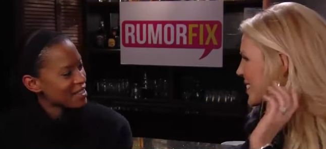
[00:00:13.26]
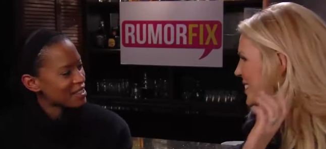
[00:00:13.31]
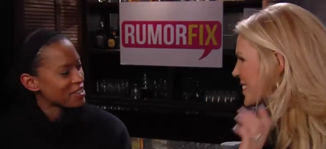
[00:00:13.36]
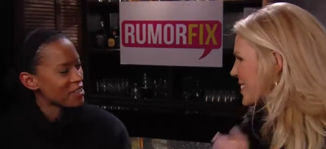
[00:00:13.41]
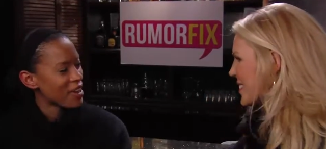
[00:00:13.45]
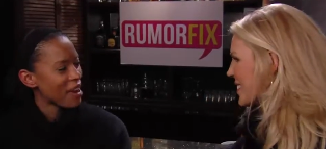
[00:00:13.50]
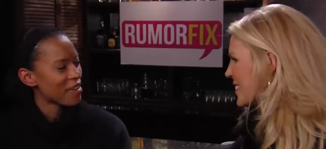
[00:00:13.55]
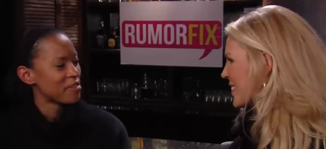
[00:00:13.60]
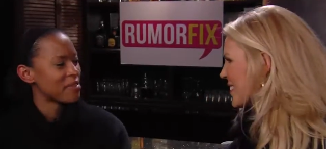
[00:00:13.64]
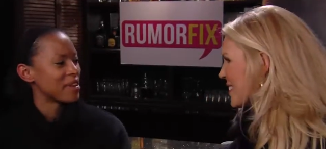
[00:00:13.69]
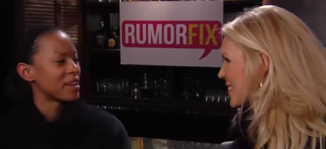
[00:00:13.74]
Speaker 1: thanks
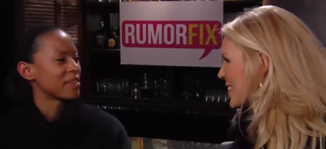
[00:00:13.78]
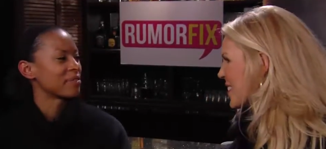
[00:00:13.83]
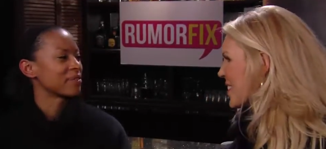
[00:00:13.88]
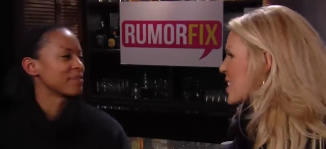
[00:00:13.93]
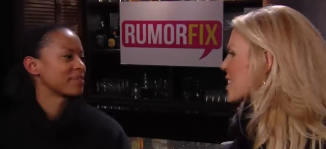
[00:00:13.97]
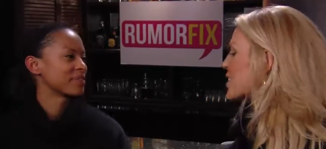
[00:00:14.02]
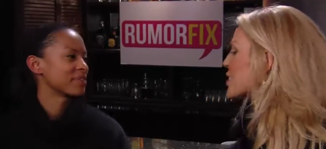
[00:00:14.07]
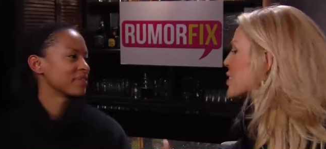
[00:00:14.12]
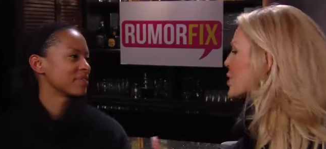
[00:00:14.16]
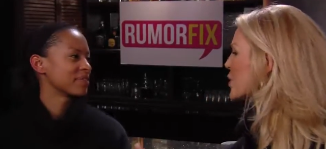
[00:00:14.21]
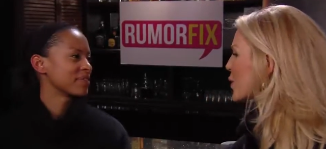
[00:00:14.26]
for having me.
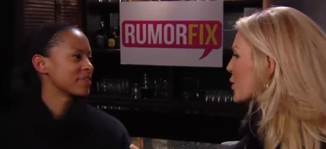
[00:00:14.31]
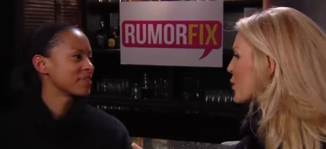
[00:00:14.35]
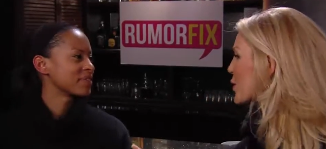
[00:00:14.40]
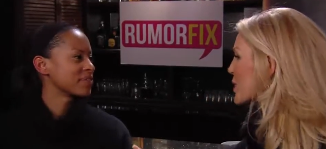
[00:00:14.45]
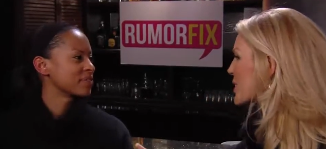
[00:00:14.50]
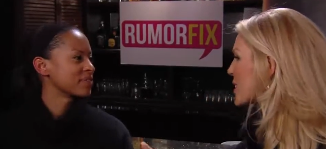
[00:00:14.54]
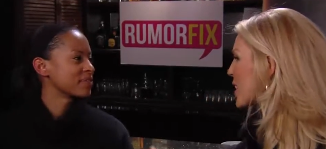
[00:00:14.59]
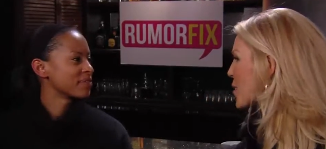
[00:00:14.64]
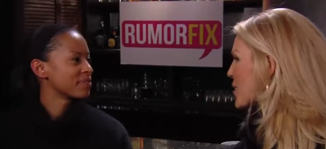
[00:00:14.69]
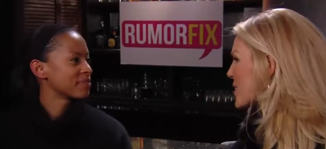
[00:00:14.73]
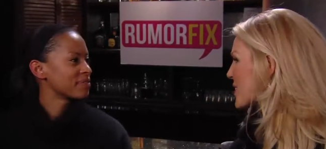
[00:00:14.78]
Is this your
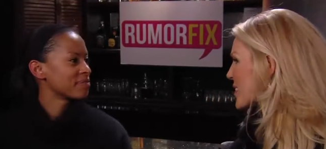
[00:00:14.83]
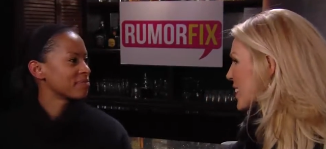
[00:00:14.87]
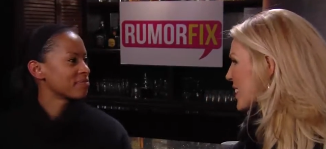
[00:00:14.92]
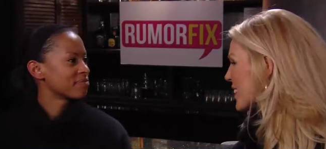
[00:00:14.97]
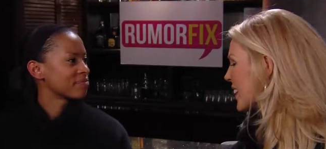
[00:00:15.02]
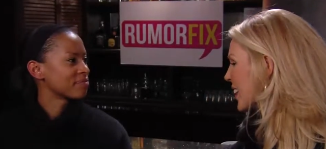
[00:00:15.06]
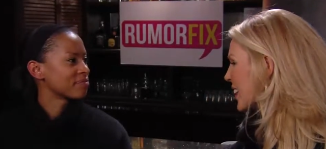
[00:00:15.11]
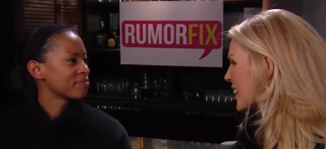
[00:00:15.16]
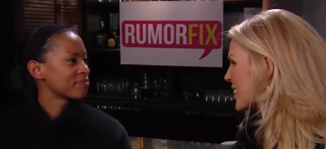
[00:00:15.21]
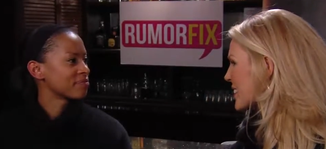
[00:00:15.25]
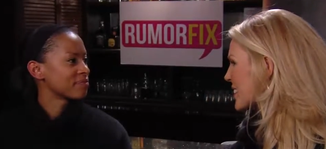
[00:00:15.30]
first time at
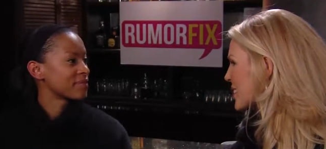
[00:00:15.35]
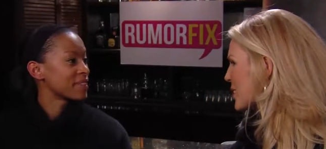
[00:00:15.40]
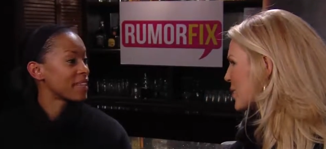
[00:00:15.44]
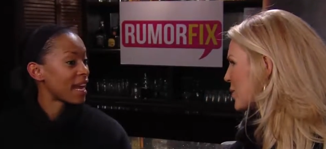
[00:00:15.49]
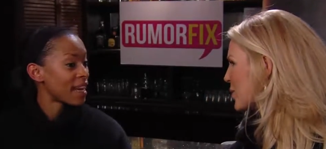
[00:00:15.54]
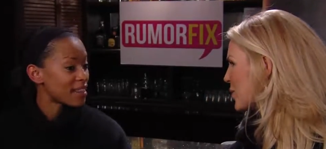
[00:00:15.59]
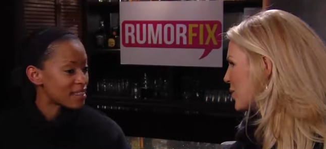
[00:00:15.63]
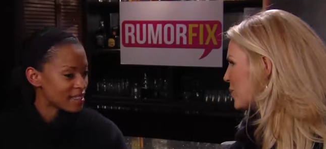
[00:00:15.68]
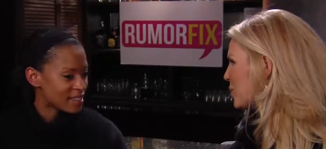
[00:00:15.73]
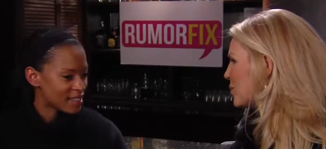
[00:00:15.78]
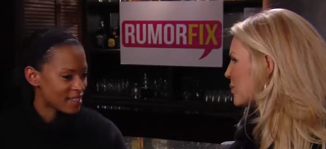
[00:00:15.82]
Sundance?
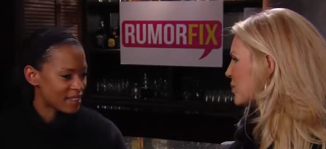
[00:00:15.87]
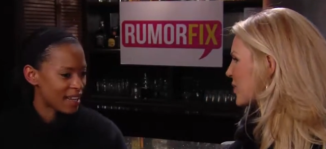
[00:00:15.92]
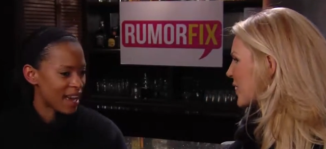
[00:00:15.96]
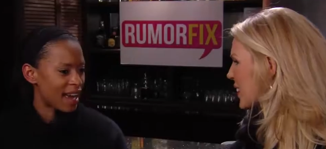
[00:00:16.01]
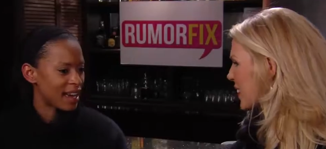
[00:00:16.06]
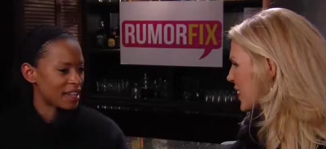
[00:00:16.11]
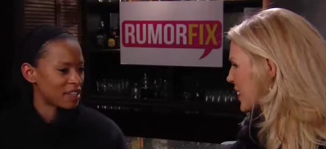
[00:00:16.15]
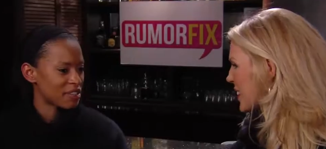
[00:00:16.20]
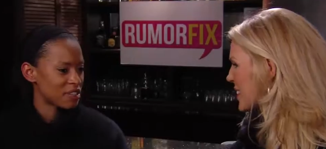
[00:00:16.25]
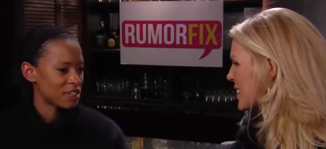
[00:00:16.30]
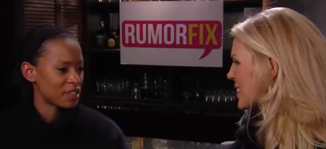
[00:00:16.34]
Yes,
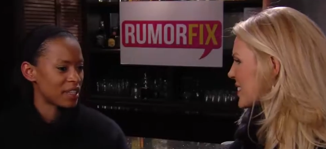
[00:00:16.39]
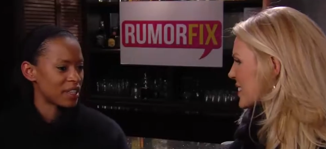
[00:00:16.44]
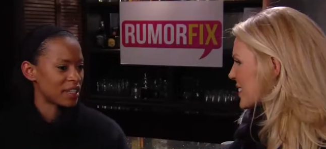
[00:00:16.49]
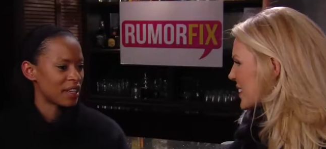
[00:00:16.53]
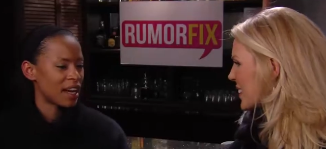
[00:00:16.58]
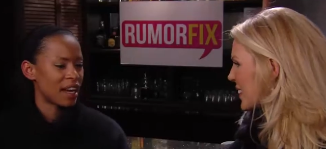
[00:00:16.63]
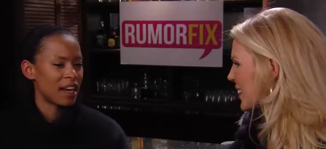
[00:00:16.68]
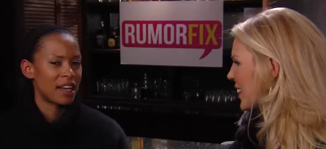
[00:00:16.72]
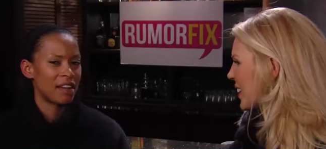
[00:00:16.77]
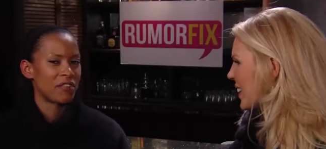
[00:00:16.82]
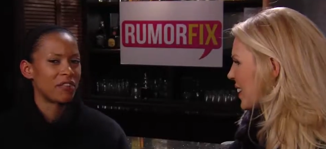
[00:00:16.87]
yeah, I usually
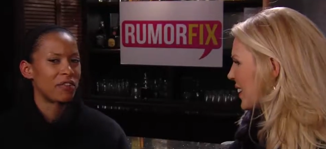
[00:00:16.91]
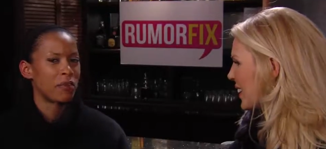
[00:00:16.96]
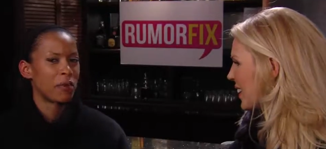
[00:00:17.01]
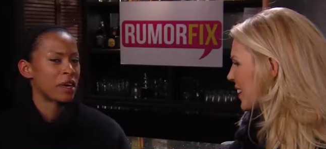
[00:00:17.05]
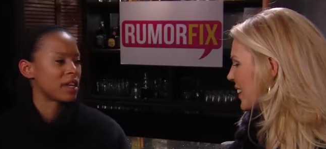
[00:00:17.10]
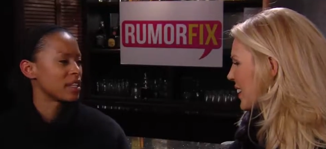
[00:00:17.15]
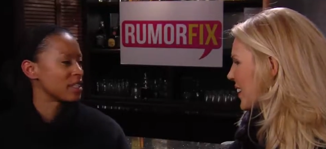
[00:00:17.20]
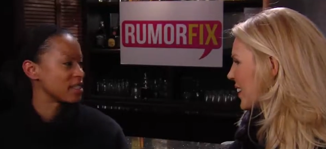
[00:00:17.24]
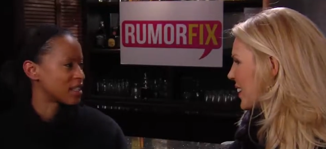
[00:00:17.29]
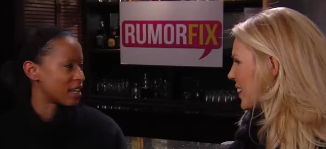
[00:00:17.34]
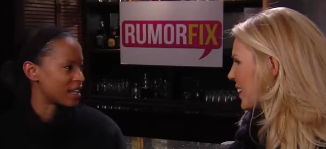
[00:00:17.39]
uh,
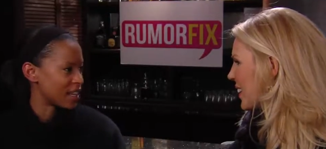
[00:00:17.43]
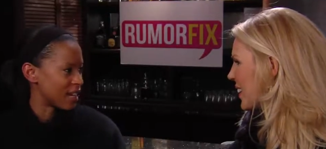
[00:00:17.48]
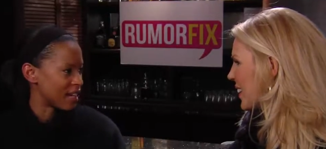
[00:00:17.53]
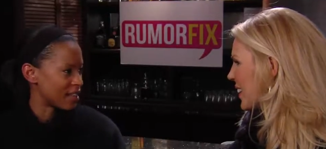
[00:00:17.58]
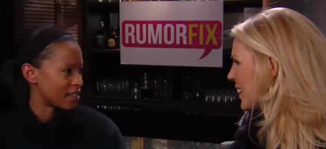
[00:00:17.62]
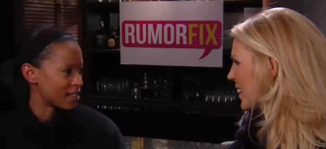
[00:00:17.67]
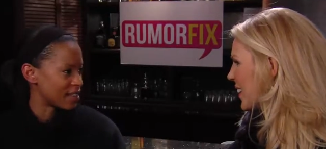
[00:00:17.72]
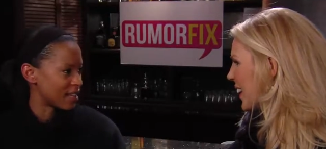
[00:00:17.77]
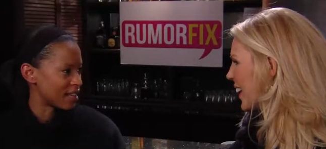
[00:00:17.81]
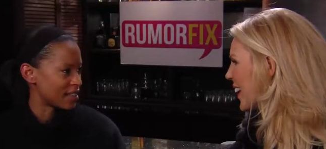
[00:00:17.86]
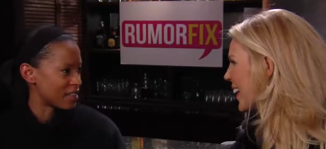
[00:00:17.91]
avoid
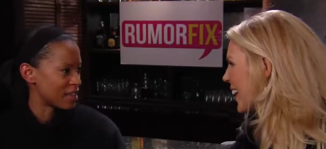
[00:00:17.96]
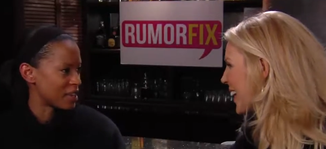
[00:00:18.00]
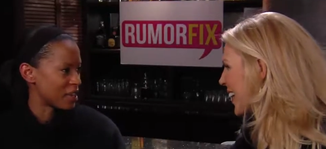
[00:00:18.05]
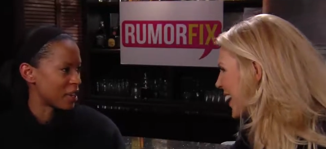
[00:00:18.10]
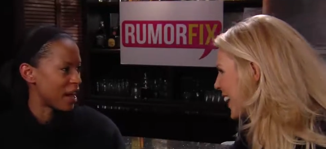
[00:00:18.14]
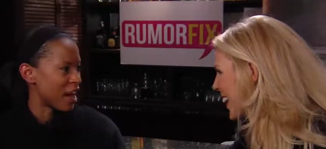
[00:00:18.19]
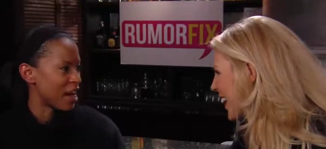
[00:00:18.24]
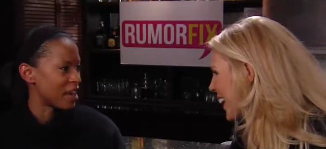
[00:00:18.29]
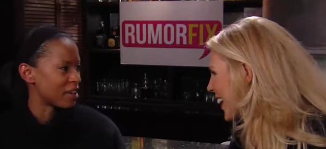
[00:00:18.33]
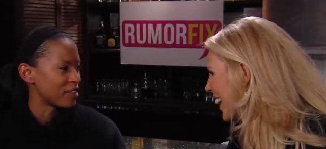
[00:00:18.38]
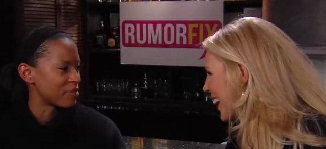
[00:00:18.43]
Sundance because of the
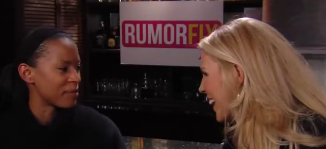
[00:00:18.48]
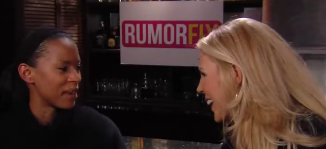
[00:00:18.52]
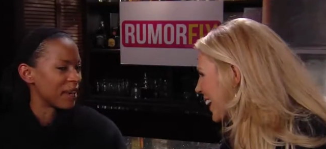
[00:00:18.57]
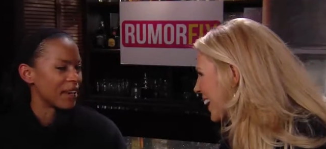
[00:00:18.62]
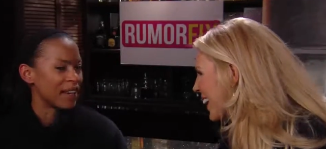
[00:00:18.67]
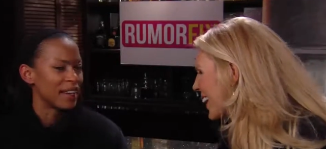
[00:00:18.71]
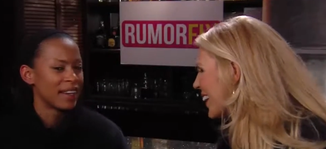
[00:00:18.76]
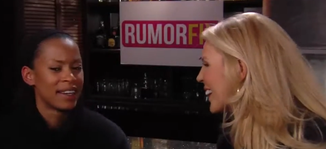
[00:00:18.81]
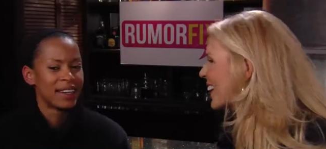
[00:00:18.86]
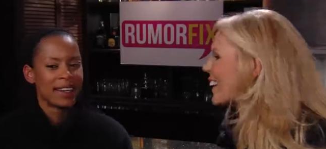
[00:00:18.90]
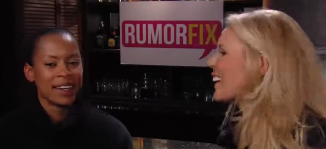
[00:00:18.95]
crowd,
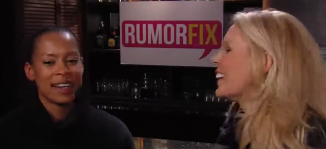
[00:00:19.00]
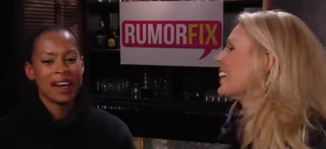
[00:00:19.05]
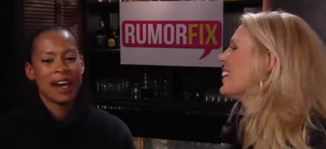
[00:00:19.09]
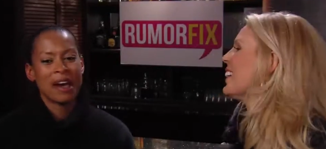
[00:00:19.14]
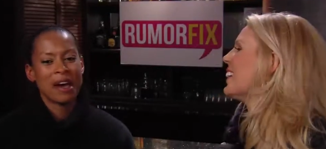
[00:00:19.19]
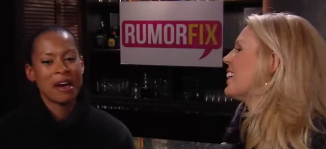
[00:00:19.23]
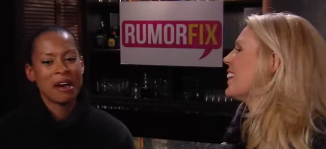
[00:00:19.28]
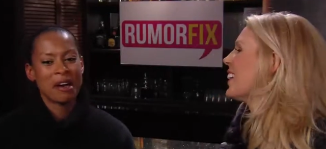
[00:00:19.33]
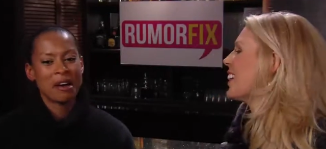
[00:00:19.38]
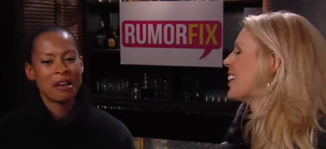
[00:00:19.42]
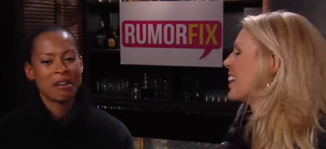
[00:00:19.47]
but
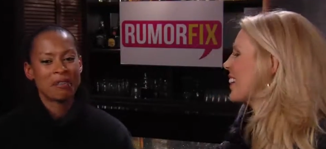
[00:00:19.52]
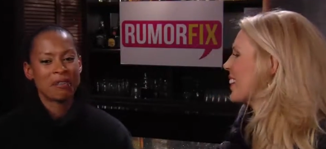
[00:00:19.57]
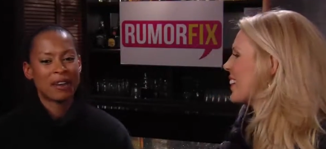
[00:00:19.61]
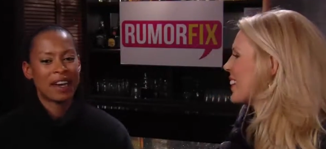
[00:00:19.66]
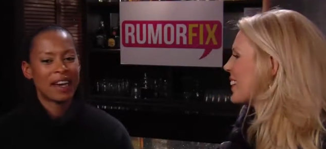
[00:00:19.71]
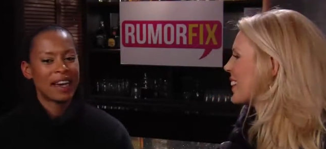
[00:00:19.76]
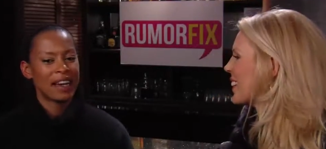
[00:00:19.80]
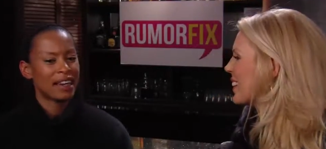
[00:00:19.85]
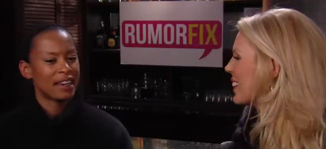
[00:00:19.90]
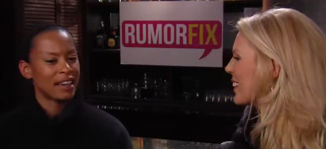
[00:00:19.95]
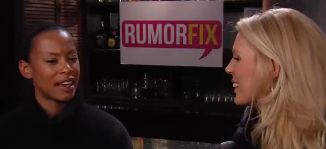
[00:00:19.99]
um,
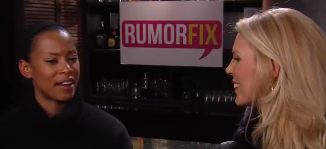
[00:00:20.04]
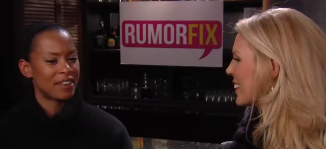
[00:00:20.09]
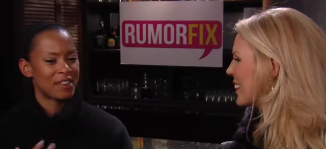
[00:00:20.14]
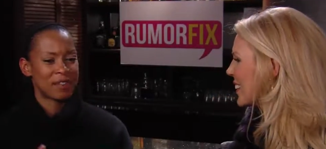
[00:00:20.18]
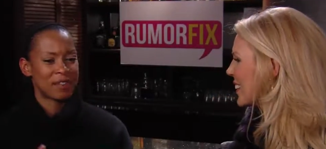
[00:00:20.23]
I have